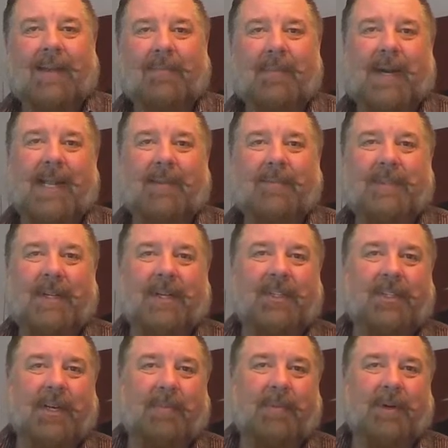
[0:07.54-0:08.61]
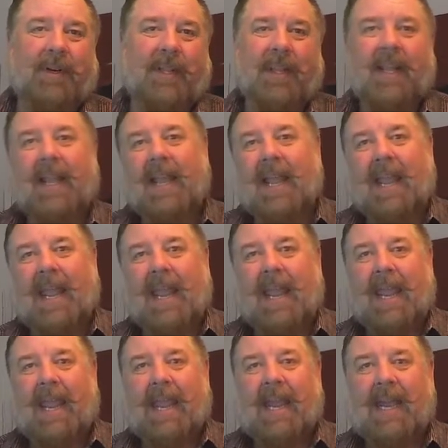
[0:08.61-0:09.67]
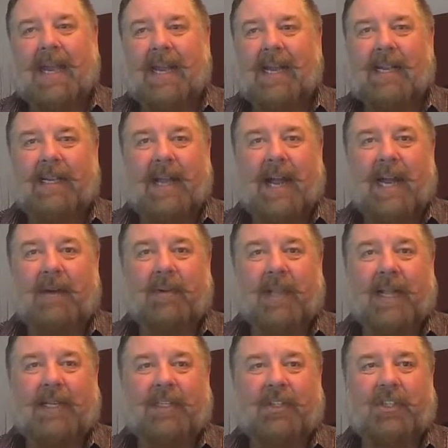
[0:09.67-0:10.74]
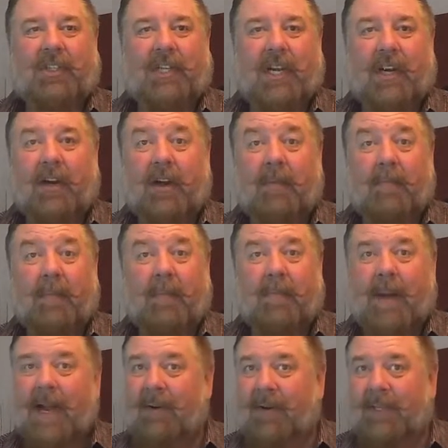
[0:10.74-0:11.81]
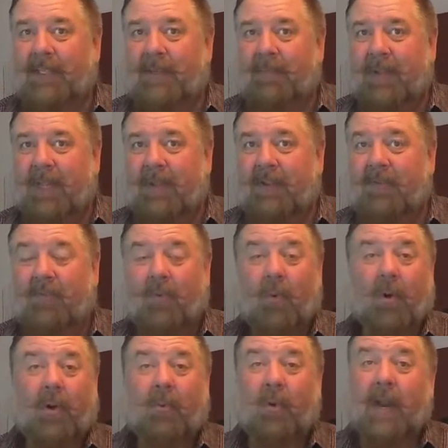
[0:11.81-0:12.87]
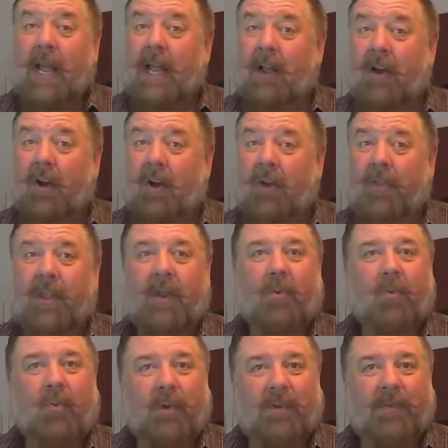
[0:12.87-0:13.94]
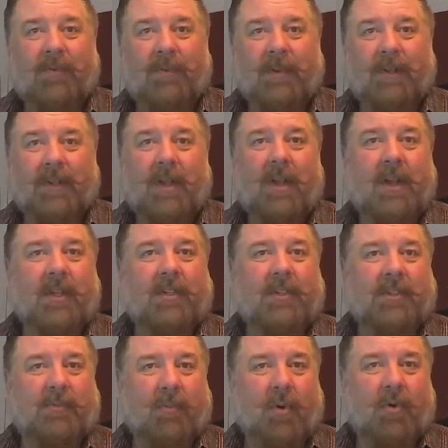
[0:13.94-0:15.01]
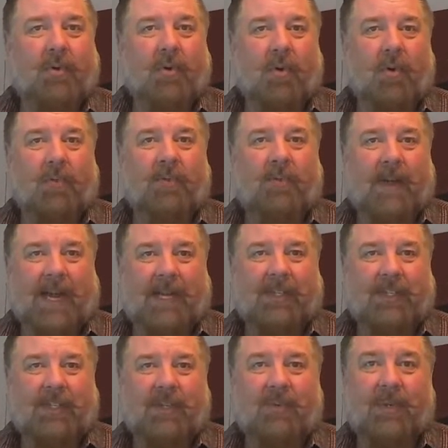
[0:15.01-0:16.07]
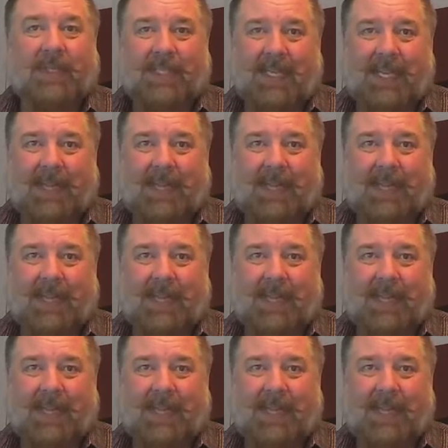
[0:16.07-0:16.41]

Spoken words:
my name is Doug Shepard, and I would like to share my recipe for what I call the Woodinville Smoked Old Fashioned Whiskey.